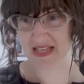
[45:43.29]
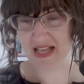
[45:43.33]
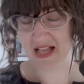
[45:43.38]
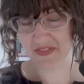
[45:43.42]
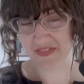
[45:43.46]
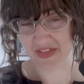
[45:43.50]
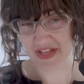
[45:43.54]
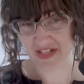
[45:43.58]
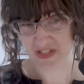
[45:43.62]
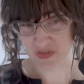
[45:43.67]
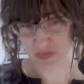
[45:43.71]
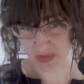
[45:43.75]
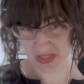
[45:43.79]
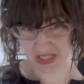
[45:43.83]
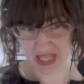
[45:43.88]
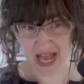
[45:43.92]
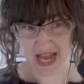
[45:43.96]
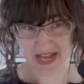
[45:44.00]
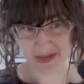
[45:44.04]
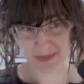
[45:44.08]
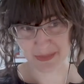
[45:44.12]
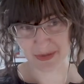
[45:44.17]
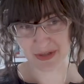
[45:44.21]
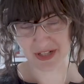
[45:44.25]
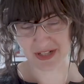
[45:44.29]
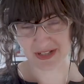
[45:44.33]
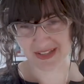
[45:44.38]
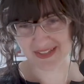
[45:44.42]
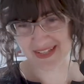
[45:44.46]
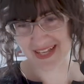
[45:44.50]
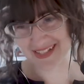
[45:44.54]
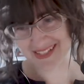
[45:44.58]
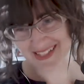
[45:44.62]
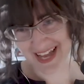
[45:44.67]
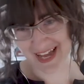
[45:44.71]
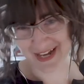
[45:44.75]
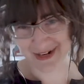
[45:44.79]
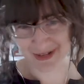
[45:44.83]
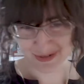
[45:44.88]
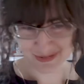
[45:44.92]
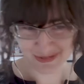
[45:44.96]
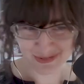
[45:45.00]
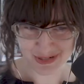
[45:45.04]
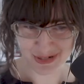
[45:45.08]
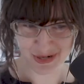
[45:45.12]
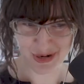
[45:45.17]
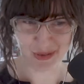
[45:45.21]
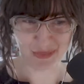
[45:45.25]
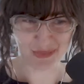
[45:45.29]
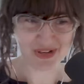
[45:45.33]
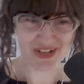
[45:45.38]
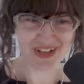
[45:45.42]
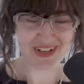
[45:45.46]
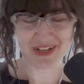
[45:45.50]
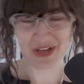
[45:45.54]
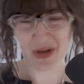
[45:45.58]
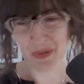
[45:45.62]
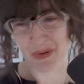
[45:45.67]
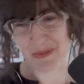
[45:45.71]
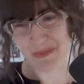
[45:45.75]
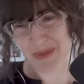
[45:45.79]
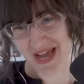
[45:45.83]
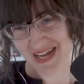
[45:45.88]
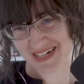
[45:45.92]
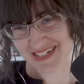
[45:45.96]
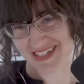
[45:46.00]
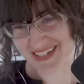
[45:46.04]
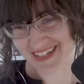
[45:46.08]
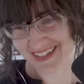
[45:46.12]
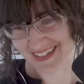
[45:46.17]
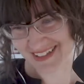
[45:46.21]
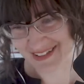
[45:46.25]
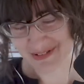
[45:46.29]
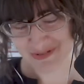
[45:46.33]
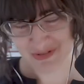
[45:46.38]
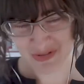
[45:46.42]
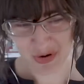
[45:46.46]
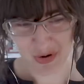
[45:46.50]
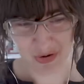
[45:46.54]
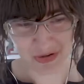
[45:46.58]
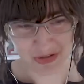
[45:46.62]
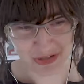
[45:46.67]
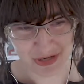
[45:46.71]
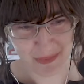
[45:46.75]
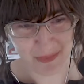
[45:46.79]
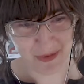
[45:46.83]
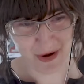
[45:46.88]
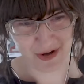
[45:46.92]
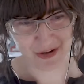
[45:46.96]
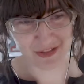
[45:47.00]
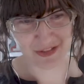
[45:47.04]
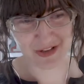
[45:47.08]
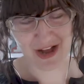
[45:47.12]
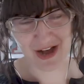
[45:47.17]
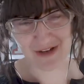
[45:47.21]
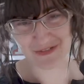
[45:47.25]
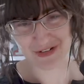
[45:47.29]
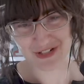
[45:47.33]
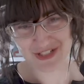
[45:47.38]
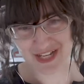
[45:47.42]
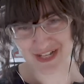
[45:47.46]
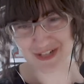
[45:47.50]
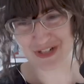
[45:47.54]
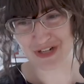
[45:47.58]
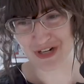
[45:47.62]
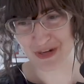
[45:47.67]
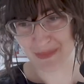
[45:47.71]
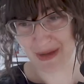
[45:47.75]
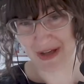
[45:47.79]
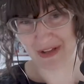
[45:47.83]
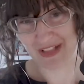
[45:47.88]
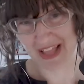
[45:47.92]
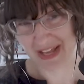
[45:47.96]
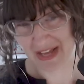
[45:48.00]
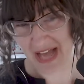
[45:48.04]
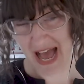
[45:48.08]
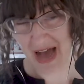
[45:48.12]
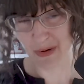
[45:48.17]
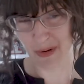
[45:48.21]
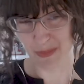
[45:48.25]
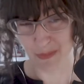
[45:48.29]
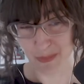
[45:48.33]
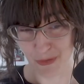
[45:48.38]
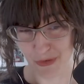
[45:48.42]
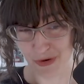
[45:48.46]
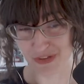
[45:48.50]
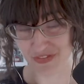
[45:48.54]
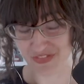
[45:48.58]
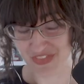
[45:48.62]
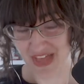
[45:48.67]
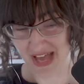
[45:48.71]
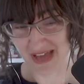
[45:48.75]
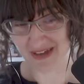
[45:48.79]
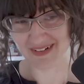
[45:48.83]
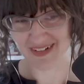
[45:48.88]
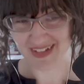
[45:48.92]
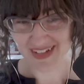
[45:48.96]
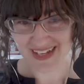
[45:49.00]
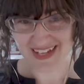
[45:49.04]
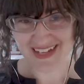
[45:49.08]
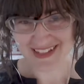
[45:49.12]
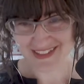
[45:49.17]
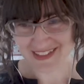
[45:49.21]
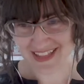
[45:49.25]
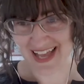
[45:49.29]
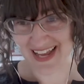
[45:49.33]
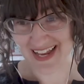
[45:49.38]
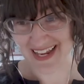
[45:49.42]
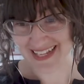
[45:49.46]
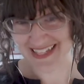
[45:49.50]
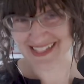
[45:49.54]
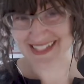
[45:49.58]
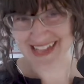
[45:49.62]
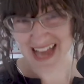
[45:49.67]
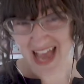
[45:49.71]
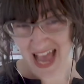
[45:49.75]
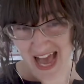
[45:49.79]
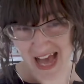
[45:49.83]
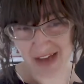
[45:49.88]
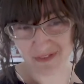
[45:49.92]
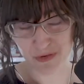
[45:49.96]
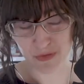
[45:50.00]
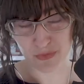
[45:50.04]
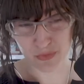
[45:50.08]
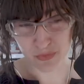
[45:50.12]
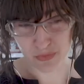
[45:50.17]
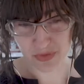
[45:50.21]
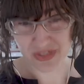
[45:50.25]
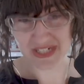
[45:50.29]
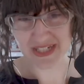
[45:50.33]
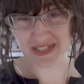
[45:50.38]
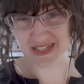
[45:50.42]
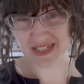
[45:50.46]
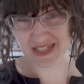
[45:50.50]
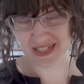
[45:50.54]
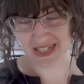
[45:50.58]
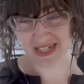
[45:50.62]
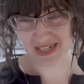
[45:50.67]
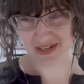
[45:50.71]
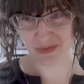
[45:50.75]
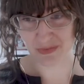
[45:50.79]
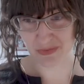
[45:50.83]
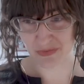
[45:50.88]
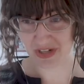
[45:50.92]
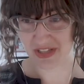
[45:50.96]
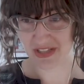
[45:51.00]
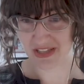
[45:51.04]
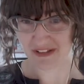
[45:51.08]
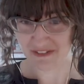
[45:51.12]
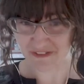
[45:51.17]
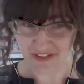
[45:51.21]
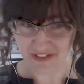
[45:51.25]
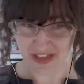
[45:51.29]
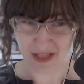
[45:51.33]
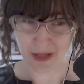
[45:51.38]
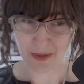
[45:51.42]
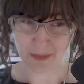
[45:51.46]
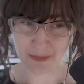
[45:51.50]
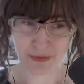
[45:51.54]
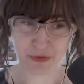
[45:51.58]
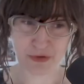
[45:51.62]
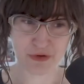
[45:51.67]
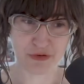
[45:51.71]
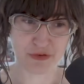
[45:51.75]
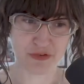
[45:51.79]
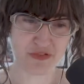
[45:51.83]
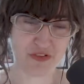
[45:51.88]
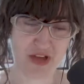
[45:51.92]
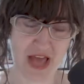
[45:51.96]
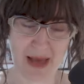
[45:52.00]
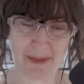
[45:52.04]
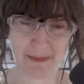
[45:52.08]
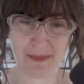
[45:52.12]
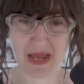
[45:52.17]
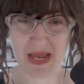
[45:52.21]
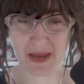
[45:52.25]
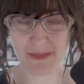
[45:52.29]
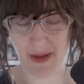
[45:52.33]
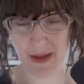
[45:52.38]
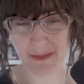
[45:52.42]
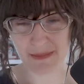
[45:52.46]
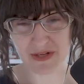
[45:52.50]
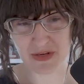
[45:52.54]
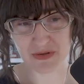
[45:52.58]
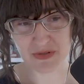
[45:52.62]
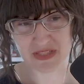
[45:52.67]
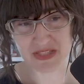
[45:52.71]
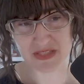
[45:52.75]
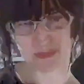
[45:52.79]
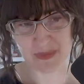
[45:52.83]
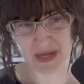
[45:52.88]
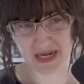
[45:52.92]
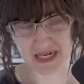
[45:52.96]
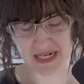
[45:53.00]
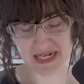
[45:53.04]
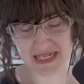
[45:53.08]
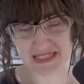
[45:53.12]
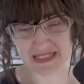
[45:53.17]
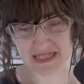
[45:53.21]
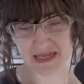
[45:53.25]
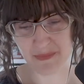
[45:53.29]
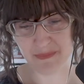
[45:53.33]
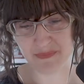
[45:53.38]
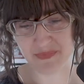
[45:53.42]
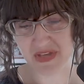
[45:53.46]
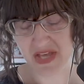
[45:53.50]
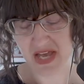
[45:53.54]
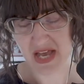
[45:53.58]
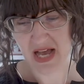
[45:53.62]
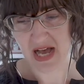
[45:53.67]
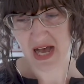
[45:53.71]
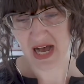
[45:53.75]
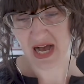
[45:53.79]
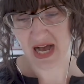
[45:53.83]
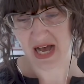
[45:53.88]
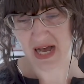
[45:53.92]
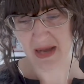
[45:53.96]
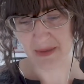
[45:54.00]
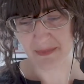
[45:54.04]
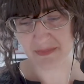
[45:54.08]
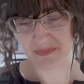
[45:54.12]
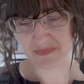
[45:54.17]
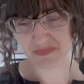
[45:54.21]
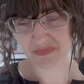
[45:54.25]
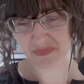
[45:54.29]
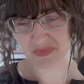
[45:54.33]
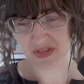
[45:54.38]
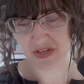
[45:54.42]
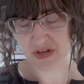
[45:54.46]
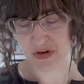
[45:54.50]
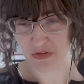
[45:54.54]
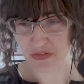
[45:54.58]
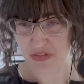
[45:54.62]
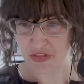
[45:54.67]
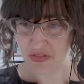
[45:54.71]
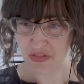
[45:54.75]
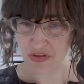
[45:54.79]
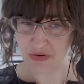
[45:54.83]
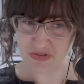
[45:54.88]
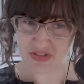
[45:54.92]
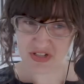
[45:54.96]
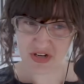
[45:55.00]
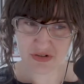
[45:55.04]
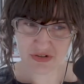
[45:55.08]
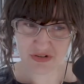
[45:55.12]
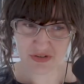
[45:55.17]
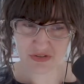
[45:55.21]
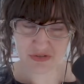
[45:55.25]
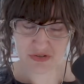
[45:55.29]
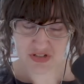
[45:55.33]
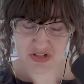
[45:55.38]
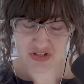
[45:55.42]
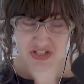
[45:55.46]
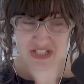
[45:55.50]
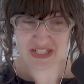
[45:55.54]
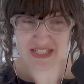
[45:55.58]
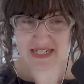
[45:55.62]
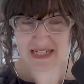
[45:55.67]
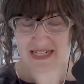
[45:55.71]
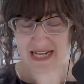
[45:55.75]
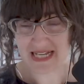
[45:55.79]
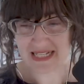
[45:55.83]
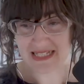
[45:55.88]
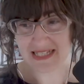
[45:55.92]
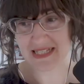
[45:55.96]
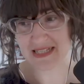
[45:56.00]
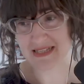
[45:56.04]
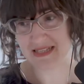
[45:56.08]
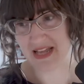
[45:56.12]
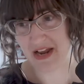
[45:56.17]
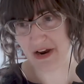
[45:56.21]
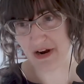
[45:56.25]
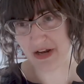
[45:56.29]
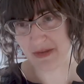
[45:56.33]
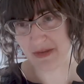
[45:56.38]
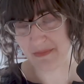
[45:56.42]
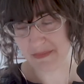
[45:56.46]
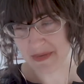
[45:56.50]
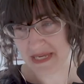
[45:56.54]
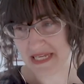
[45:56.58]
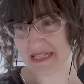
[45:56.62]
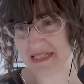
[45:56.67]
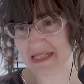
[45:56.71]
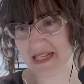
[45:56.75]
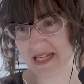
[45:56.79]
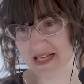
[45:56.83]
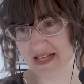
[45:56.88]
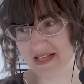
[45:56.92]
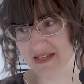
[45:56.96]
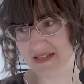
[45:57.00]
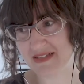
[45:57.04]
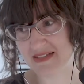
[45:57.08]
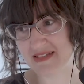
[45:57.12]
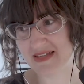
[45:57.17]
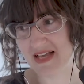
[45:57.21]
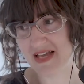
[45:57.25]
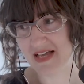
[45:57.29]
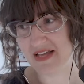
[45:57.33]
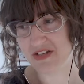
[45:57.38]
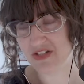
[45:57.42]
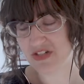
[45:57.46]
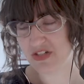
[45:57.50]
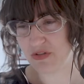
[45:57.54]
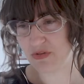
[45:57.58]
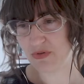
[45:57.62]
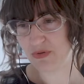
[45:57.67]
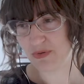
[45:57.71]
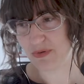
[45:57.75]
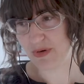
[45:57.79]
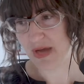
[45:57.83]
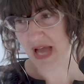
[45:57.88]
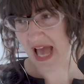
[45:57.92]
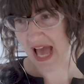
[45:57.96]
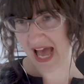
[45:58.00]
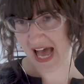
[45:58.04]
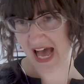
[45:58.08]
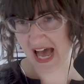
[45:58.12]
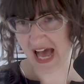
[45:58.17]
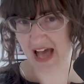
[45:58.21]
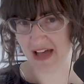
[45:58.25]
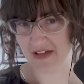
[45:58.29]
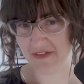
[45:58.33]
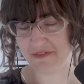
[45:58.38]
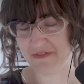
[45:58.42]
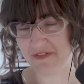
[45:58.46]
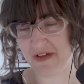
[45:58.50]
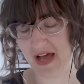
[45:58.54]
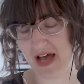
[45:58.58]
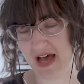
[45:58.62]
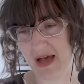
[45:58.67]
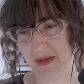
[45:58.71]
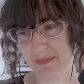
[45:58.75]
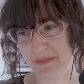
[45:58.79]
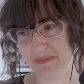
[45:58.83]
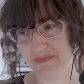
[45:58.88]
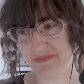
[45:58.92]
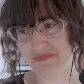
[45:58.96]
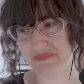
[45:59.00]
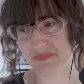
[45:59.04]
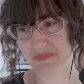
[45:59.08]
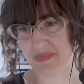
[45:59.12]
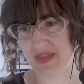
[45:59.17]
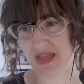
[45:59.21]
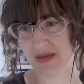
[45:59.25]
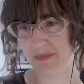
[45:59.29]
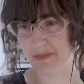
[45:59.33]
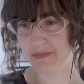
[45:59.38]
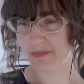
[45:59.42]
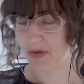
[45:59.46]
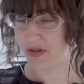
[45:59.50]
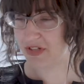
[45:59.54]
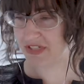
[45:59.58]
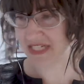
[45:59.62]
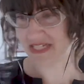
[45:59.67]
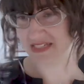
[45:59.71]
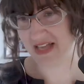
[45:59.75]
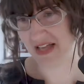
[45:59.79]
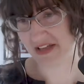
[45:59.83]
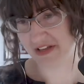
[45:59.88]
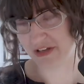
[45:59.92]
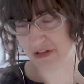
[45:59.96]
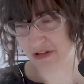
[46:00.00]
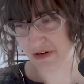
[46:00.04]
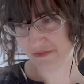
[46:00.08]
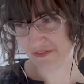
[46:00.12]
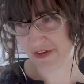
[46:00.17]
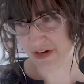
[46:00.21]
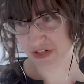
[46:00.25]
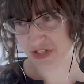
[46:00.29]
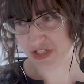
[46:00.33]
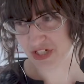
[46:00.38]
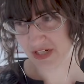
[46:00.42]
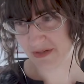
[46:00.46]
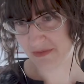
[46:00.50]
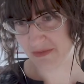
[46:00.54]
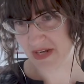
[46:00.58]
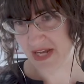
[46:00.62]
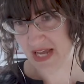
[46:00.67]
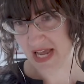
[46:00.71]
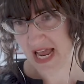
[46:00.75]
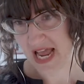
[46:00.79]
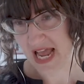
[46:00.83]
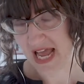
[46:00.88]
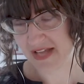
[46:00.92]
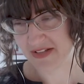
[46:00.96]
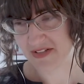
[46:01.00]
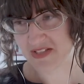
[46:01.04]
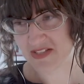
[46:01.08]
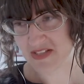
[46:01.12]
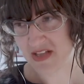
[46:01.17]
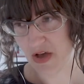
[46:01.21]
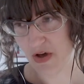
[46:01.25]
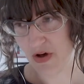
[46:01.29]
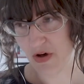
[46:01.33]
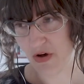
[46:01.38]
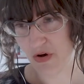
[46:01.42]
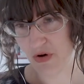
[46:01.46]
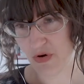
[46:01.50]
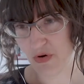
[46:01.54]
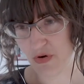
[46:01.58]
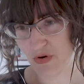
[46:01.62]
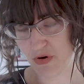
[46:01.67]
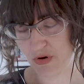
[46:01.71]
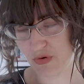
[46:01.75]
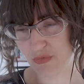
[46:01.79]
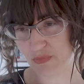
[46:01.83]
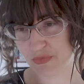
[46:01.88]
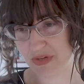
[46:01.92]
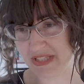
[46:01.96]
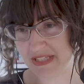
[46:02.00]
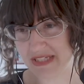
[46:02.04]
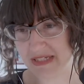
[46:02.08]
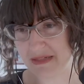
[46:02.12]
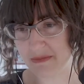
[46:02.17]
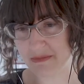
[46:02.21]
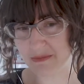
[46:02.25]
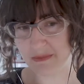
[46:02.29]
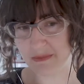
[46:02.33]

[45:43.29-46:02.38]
that's reliable, and that's kind of, you know, going back to the earlier part of the conversation about like how important that that it is to have a really really fail proof apoptosis mechanism um, you know those are those are just necessary pieces to have um, multicellular function and so really